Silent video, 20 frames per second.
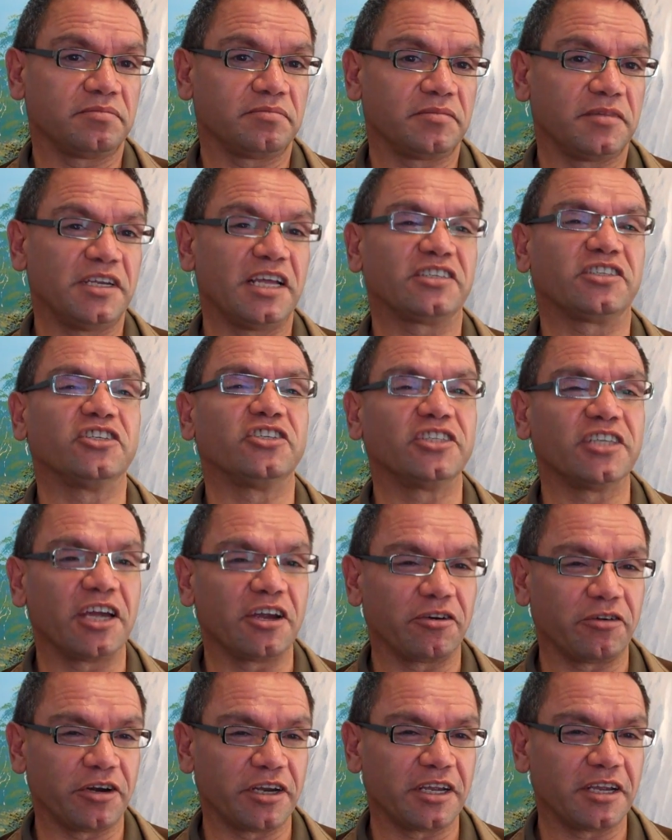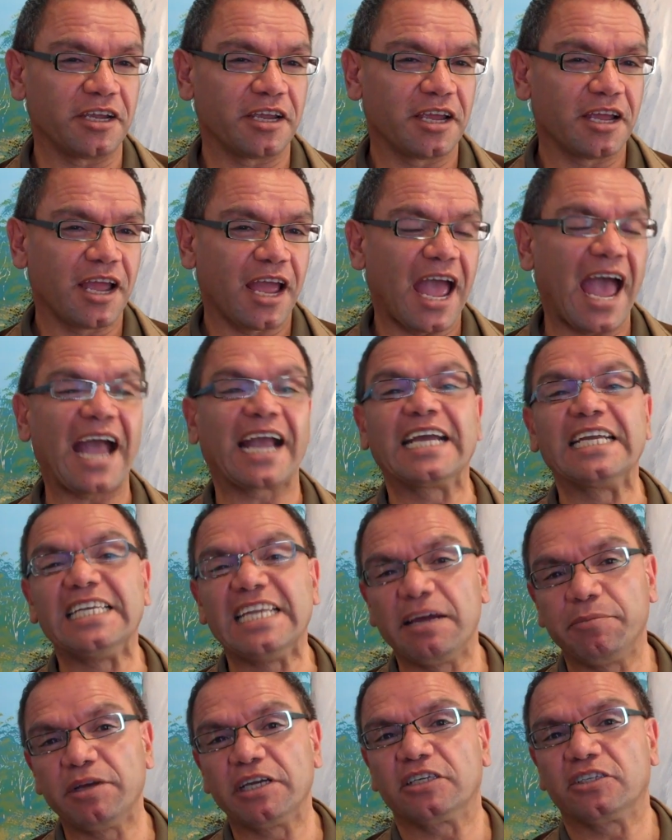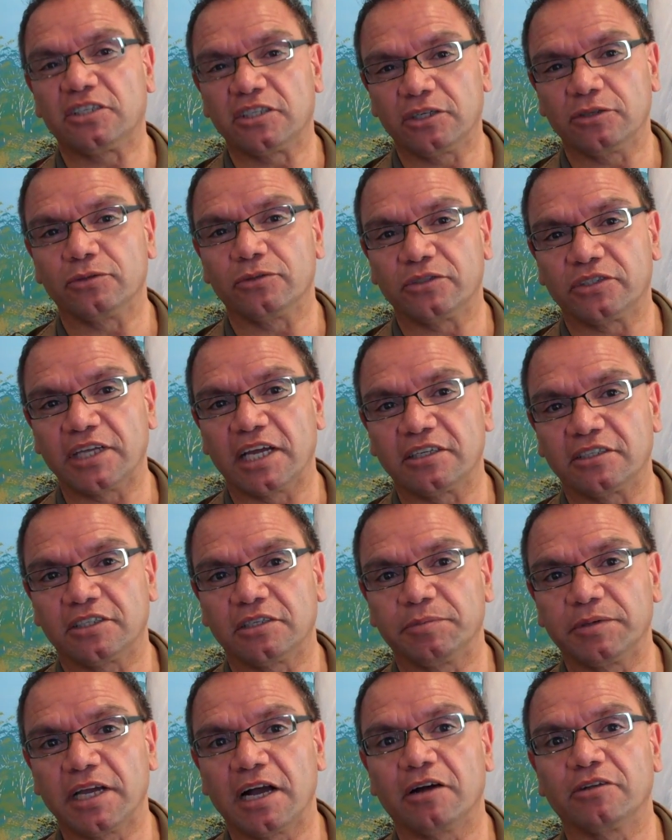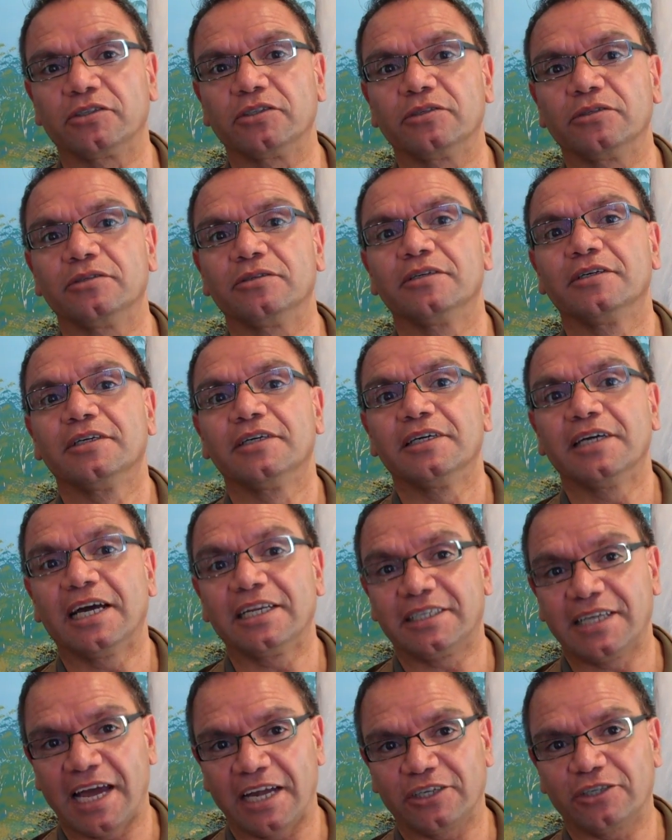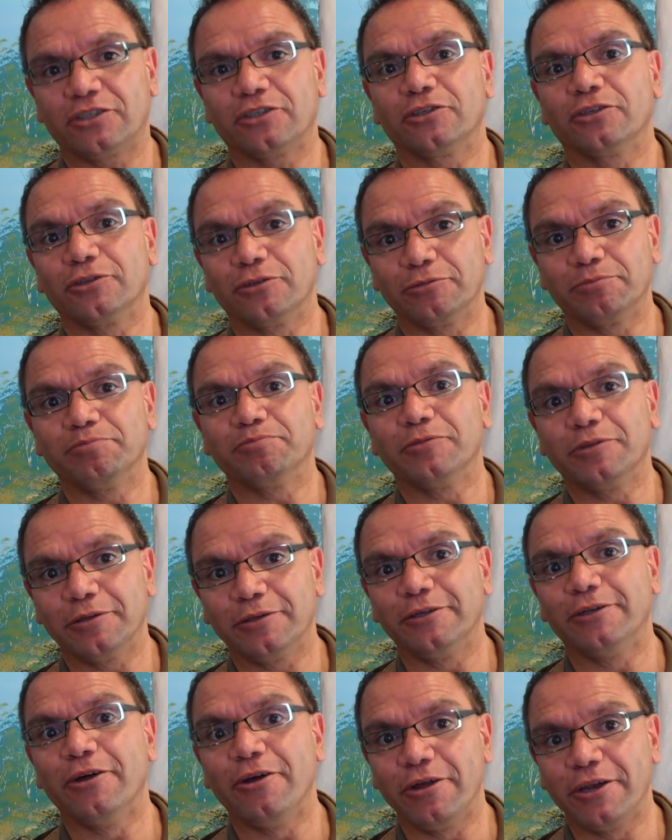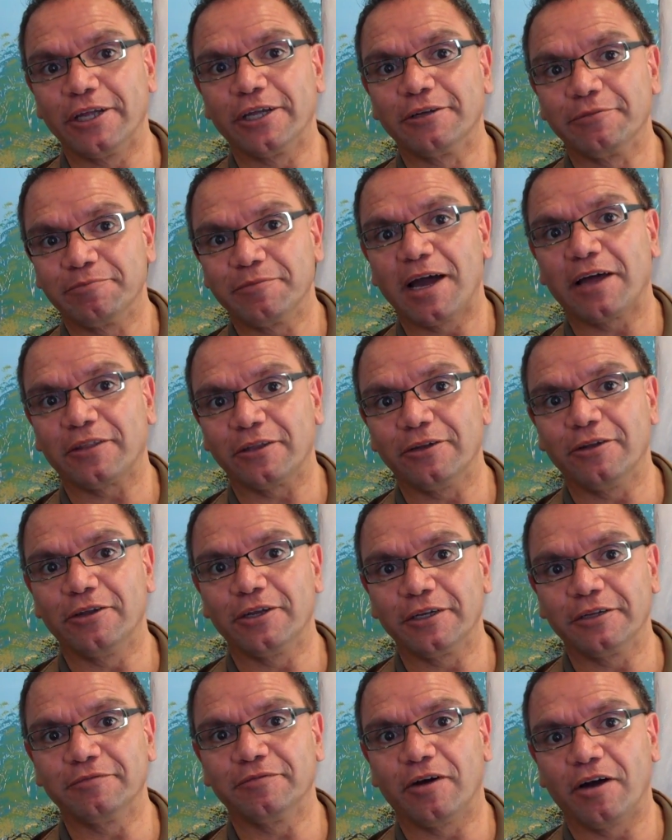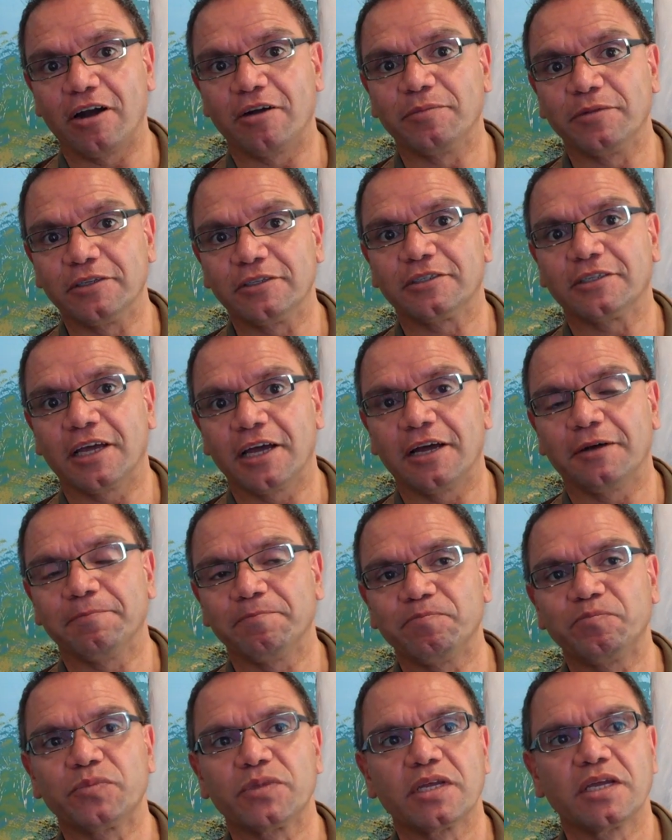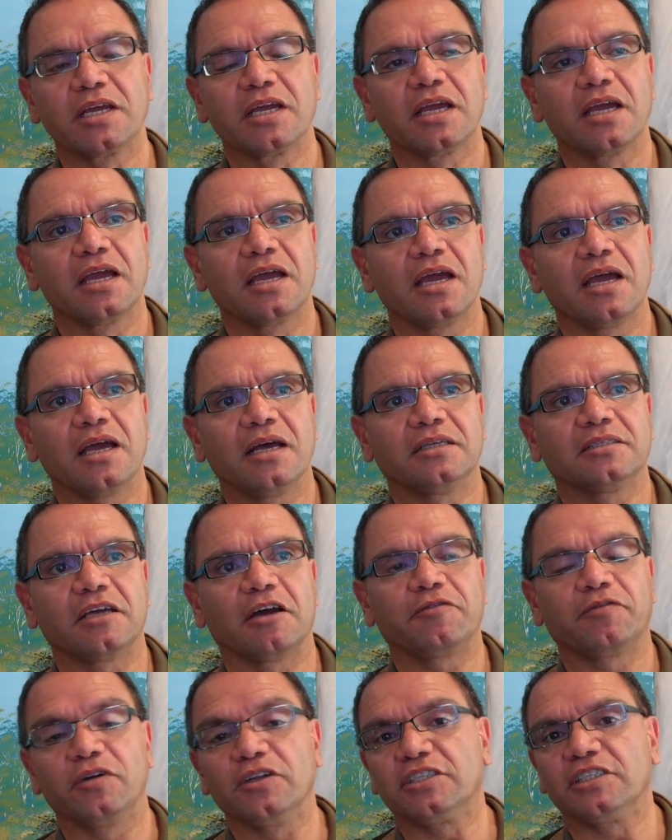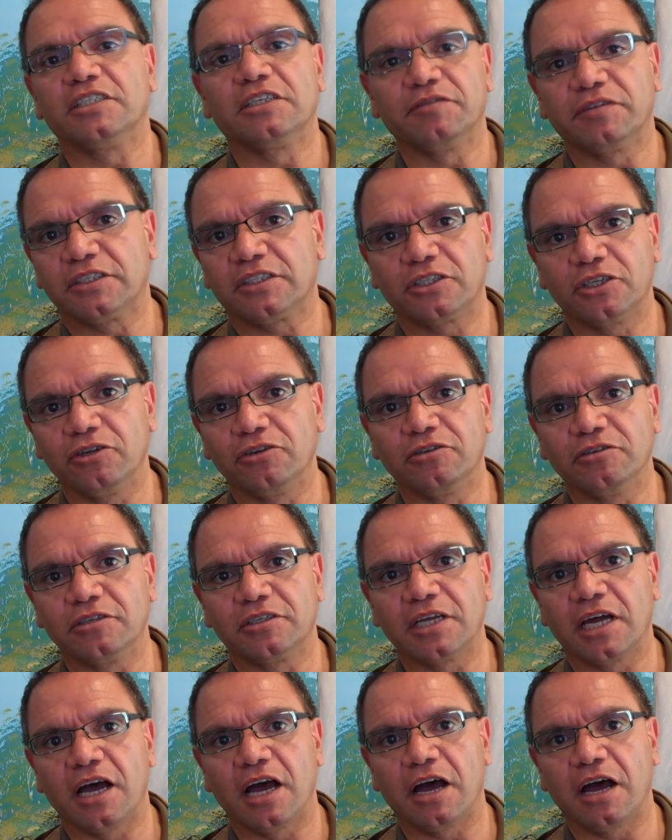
necessary academic skill sets to be able to attach to learning, other learning environments. So for instance, if a student